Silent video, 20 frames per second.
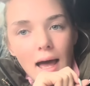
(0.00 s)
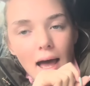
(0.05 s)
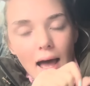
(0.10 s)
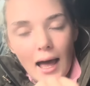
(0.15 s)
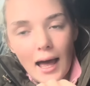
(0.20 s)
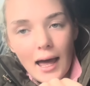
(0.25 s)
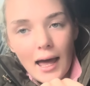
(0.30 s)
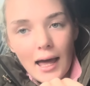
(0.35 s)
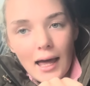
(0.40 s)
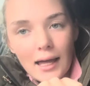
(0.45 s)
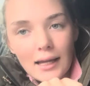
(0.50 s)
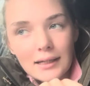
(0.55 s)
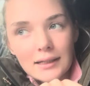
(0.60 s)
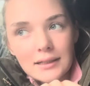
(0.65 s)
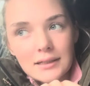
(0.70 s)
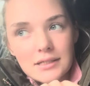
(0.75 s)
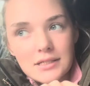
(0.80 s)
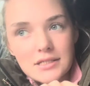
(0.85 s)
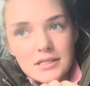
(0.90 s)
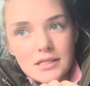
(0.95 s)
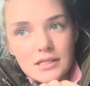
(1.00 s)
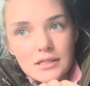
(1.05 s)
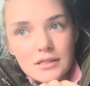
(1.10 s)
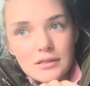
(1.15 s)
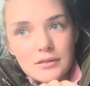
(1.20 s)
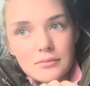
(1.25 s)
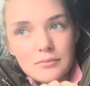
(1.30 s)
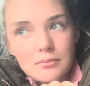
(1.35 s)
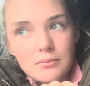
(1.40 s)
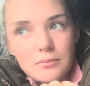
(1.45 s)
and
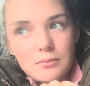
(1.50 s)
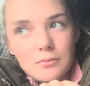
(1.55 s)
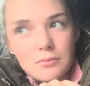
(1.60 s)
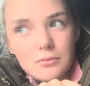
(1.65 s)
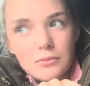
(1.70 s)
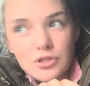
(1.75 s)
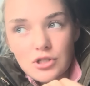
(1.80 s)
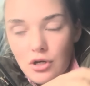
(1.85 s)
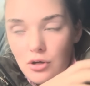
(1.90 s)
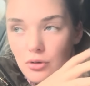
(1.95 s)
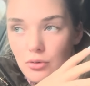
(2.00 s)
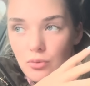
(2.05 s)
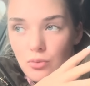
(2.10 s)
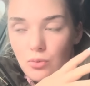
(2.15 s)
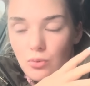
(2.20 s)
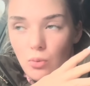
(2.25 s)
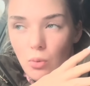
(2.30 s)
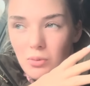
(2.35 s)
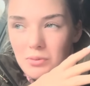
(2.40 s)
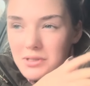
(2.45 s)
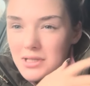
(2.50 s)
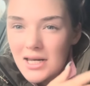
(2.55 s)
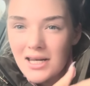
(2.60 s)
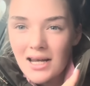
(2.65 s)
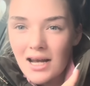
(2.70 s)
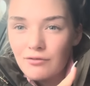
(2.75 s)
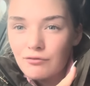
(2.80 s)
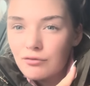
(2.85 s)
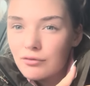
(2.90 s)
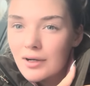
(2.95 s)
so
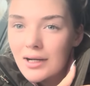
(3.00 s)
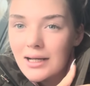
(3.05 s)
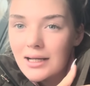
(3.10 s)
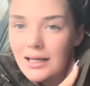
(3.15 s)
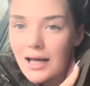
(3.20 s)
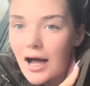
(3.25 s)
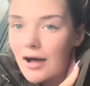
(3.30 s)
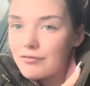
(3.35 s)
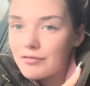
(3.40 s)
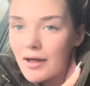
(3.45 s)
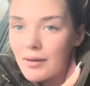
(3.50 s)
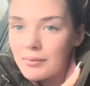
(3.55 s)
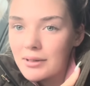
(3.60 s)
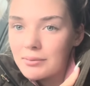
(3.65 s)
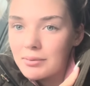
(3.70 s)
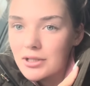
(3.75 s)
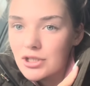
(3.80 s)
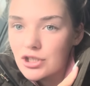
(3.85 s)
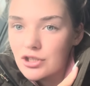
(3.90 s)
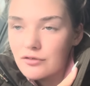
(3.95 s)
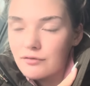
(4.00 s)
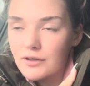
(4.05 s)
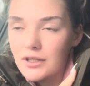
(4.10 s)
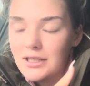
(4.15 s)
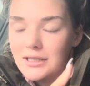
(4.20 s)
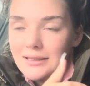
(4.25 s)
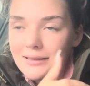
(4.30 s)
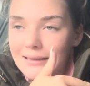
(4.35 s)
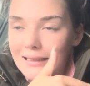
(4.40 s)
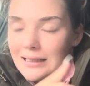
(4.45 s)
didn't really have that many pictures of her,
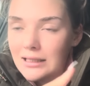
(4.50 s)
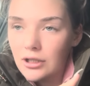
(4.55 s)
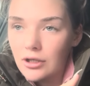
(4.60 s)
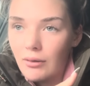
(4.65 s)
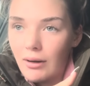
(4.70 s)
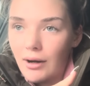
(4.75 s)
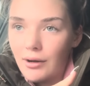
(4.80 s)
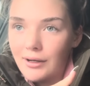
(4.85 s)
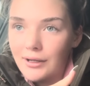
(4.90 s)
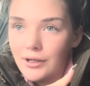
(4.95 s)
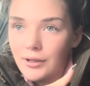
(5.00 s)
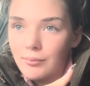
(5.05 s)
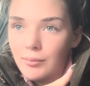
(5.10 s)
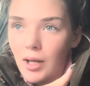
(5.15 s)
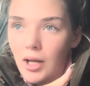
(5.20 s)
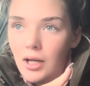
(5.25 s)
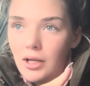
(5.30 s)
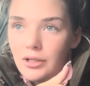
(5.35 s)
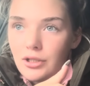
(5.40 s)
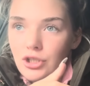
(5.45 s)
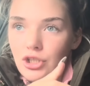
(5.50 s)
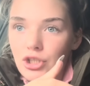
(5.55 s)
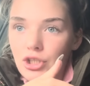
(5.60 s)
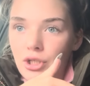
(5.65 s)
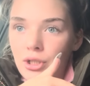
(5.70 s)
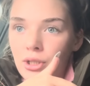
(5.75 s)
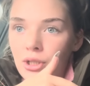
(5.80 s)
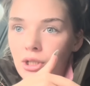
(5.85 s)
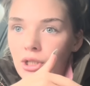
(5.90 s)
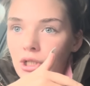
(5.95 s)
didn't go out in her much.
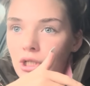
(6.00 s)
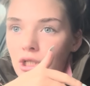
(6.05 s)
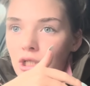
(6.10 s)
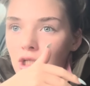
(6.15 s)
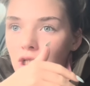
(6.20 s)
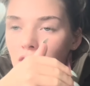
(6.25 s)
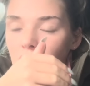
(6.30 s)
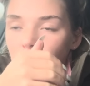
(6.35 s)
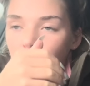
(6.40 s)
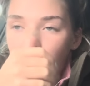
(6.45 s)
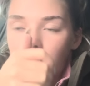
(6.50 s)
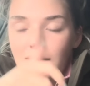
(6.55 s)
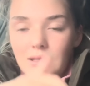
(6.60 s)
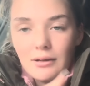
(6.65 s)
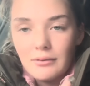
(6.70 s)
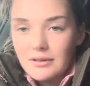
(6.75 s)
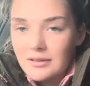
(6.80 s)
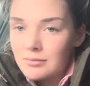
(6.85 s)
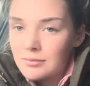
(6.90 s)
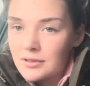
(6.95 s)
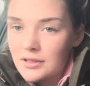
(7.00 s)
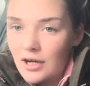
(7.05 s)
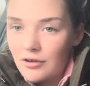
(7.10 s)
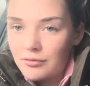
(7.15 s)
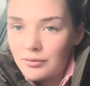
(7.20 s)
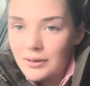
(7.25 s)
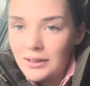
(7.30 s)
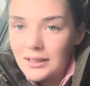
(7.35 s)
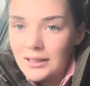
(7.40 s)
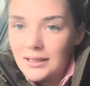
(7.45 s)
There was some stuff
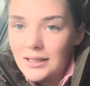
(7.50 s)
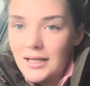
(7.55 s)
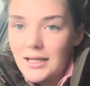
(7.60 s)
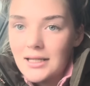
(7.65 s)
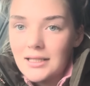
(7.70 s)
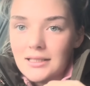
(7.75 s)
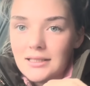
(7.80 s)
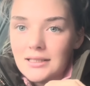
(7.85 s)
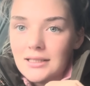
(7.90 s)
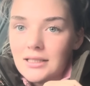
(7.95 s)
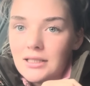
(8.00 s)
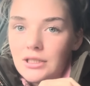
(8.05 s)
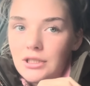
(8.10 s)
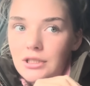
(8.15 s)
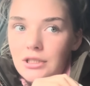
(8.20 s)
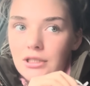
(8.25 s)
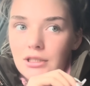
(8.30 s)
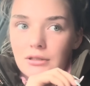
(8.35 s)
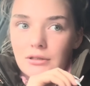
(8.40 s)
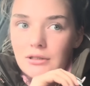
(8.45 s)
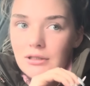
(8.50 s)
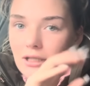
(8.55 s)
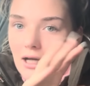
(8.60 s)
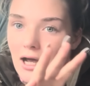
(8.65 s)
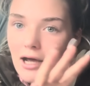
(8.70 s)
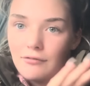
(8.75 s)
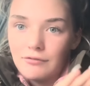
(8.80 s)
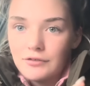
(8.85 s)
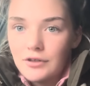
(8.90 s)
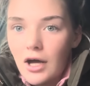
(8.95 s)
we needed to
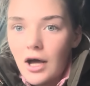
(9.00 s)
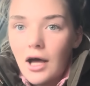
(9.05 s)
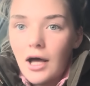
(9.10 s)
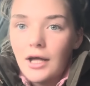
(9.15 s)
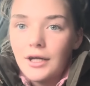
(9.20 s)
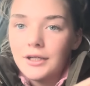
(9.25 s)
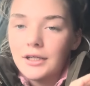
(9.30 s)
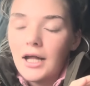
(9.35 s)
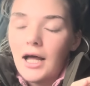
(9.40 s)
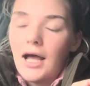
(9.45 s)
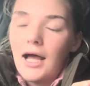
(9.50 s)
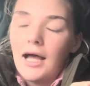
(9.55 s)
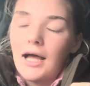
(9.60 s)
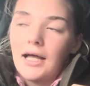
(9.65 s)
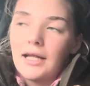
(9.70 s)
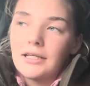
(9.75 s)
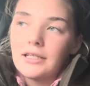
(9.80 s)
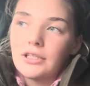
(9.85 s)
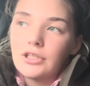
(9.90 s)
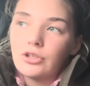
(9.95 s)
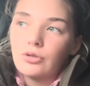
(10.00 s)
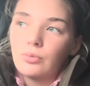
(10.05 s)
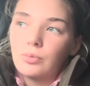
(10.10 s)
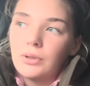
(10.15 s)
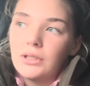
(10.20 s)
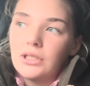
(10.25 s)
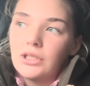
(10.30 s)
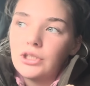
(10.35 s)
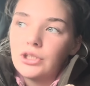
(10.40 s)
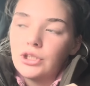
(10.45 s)
have done, and
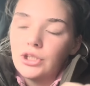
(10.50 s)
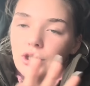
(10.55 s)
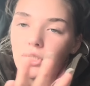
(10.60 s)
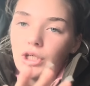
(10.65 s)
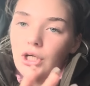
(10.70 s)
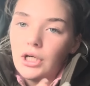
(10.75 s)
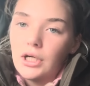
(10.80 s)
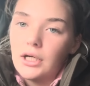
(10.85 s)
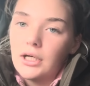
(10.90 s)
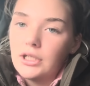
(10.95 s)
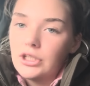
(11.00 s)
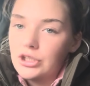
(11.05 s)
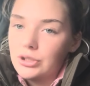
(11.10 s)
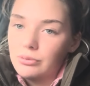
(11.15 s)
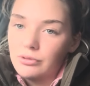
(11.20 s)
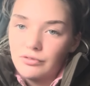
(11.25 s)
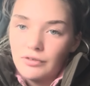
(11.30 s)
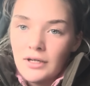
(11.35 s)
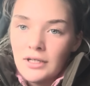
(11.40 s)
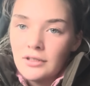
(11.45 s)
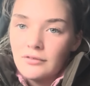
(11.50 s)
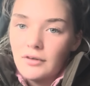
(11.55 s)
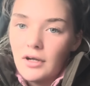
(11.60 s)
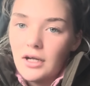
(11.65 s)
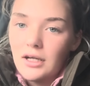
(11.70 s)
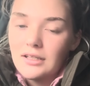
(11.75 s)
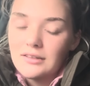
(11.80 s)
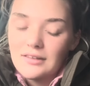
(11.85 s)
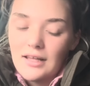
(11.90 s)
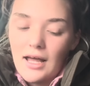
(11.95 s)
we took her to a friend of
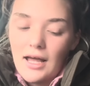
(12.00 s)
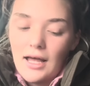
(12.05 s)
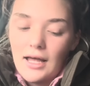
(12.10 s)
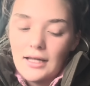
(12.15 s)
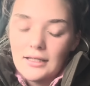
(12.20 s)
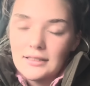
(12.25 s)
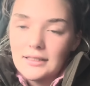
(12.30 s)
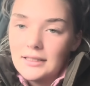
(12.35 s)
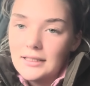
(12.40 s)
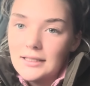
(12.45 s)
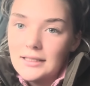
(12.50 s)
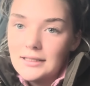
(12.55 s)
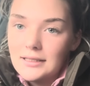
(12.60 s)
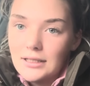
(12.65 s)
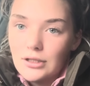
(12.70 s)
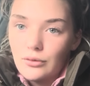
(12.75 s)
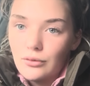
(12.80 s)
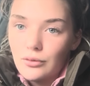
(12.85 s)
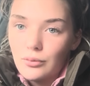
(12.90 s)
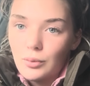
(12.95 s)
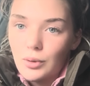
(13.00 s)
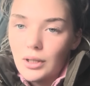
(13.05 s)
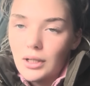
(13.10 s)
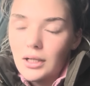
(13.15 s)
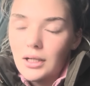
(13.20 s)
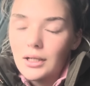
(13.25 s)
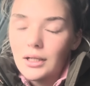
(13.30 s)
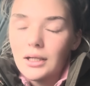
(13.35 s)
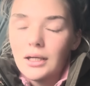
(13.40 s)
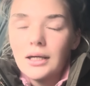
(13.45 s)
ours and he did all the
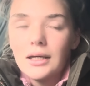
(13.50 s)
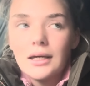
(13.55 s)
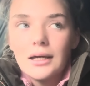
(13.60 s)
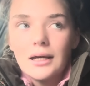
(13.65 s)
work,